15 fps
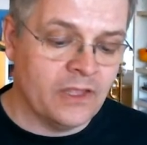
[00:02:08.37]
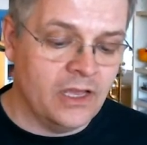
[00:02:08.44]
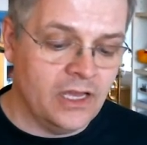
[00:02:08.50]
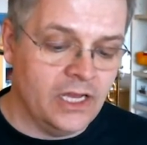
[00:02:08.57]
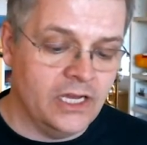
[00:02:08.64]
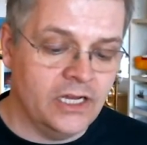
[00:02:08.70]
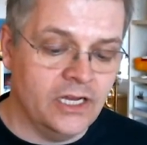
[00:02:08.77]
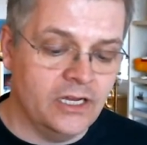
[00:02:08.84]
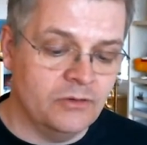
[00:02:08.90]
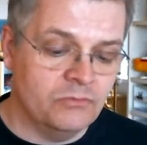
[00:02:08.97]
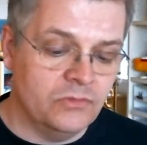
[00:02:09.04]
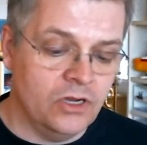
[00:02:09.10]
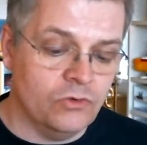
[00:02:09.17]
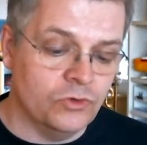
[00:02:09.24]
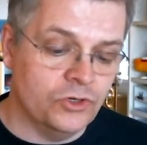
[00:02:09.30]

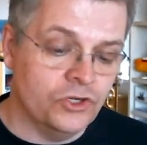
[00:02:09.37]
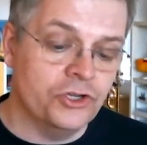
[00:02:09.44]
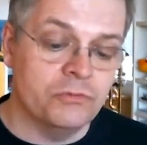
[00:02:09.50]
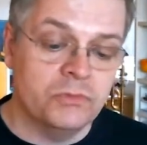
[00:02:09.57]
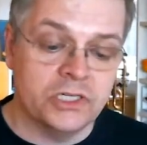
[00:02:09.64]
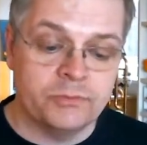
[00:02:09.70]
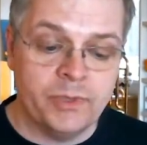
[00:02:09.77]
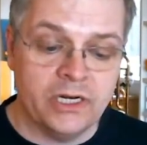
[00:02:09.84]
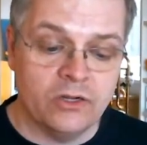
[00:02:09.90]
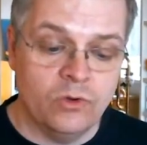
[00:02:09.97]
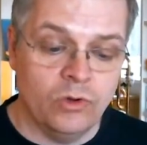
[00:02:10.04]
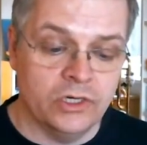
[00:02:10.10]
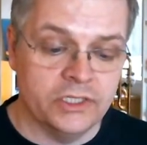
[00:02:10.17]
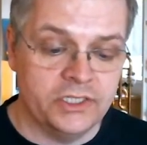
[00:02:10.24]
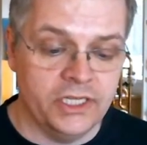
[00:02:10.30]
Oh, good. Much better
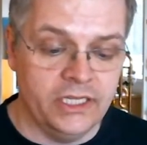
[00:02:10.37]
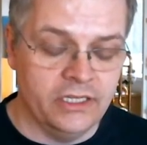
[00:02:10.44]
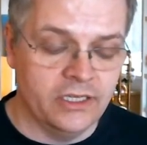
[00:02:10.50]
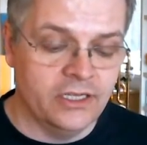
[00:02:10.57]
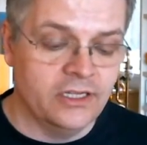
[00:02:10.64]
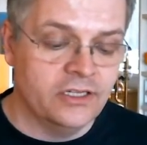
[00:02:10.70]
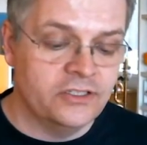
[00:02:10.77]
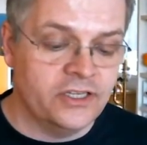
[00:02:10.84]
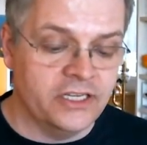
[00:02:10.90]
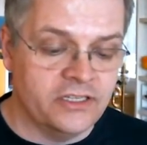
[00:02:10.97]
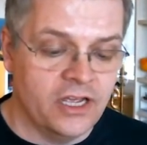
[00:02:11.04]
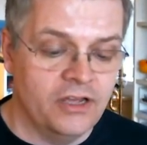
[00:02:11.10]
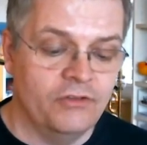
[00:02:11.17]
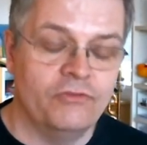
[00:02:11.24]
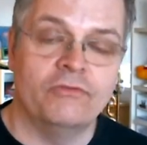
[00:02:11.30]
quality. Says,
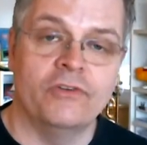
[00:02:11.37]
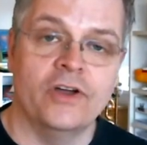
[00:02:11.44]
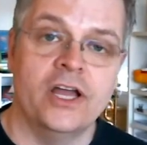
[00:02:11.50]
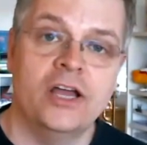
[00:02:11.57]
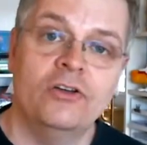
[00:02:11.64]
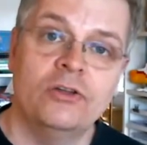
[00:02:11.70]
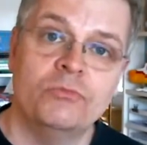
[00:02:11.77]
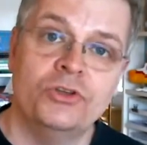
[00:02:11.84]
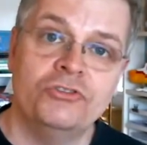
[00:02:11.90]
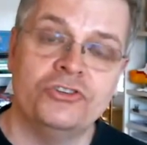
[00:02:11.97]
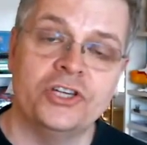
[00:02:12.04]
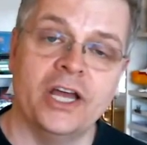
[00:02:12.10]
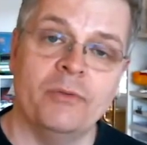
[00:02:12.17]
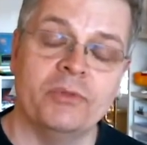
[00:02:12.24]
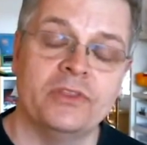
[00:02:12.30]
Viola
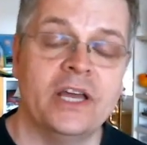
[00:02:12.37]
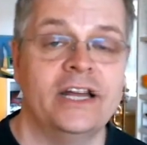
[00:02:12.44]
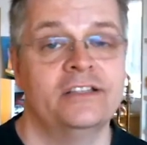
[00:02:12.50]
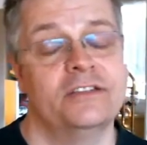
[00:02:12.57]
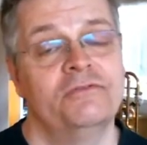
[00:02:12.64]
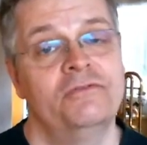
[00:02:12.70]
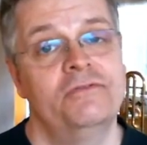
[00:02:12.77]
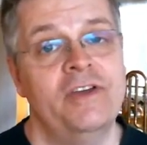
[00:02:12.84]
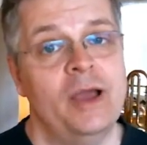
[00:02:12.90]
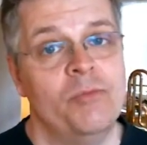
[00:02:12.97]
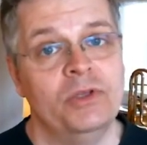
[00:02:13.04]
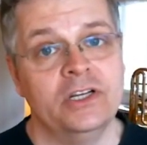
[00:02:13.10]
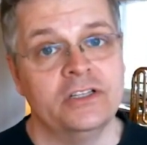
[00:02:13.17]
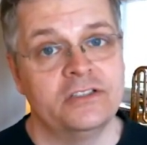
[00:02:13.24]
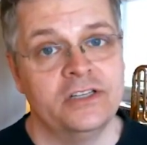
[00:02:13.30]
Moonshape. That is a
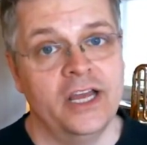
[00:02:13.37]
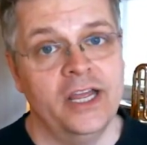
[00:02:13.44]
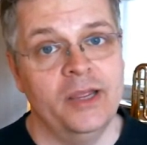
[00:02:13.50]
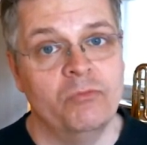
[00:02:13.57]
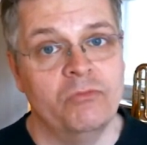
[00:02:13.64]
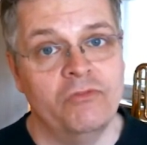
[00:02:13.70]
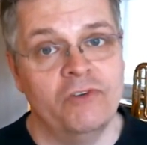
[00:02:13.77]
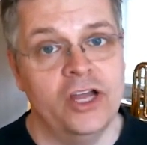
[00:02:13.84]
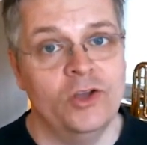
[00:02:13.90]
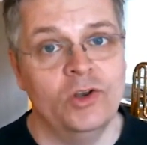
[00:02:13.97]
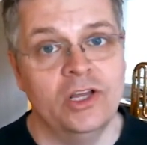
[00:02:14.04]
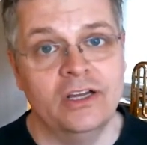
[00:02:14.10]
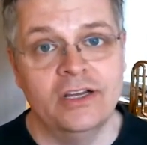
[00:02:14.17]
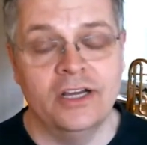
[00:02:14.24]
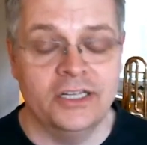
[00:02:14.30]
fabulous name,
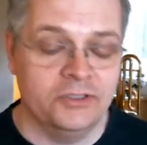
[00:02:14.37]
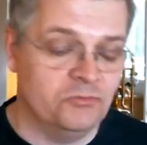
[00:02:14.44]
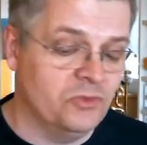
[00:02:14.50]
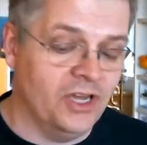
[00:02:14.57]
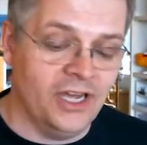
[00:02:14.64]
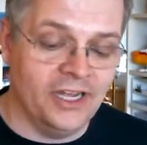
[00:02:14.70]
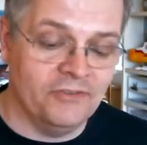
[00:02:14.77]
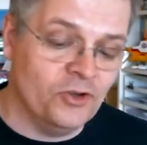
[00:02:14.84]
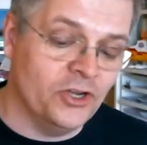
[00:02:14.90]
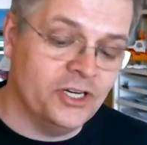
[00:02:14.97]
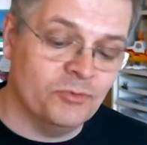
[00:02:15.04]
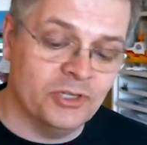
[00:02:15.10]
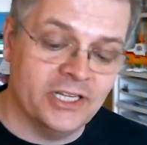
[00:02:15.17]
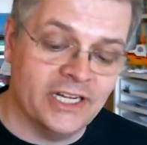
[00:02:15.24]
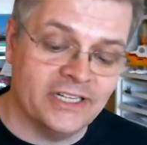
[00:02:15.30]
Viola. I have no idea
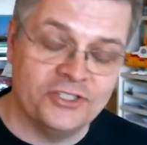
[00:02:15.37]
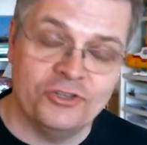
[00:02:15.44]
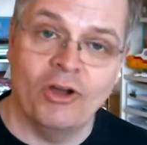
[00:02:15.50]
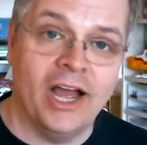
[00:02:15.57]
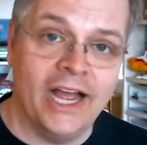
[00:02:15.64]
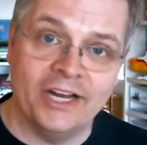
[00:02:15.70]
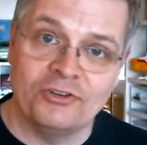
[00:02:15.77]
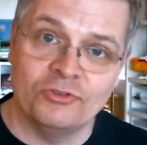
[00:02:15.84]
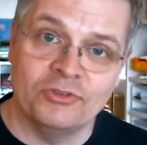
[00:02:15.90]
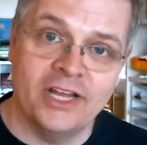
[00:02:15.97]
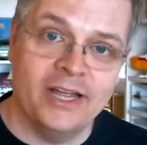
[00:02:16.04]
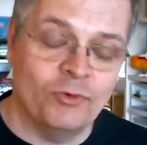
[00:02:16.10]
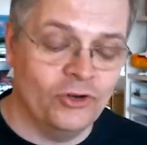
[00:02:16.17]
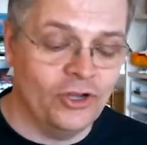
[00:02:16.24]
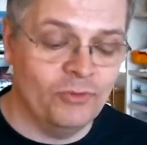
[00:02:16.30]
whether that's your actual
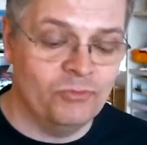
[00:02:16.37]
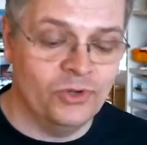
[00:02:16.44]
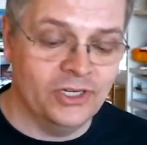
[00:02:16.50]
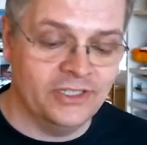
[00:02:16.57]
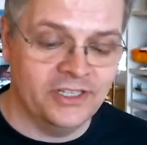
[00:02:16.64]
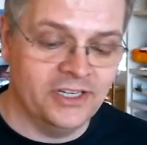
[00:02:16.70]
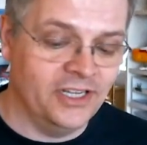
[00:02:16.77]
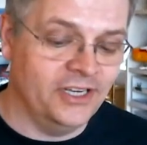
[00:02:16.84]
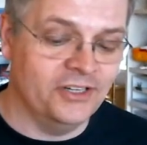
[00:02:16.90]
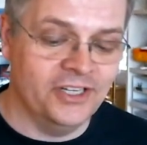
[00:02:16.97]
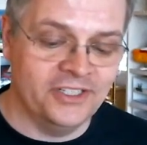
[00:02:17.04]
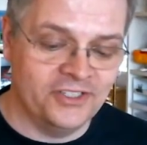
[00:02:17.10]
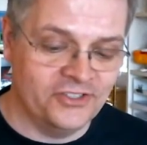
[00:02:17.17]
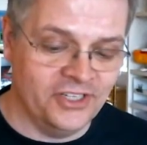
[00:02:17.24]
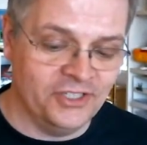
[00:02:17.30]
name or not, but
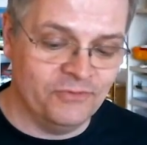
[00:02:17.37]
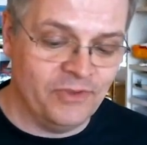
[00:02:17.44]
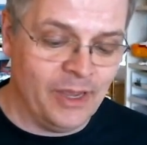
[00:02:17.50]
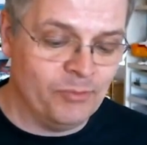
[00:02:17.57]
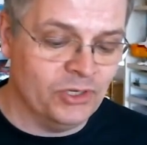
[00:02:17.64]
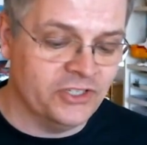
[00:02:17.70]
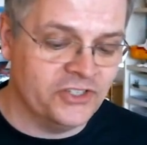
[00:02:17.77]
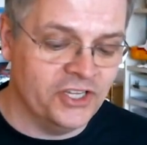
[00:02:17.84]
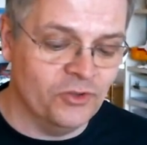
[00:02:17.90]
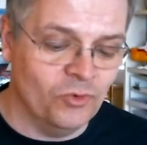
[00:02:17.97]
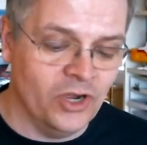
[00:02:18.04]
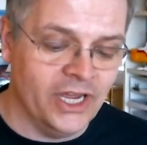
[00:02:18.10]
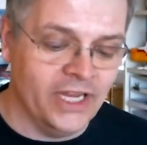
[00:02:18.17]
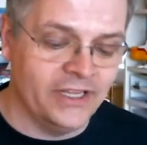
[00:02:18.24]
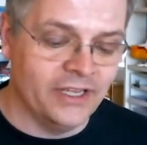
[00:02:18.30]
it's fabulous either
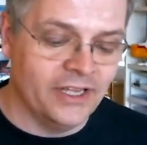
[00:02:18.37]
way.